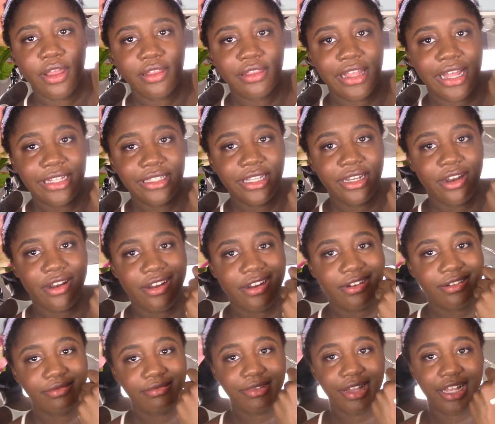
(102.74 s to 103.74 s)
that's it
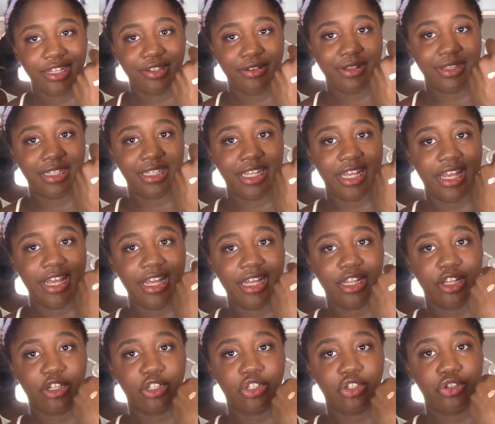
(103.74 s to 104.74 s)
on. As you can see, it
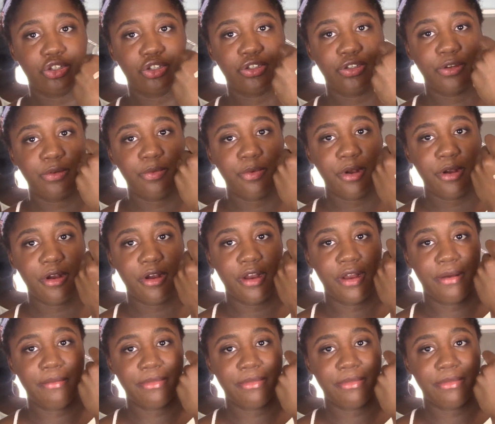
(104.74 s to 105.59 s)
looks super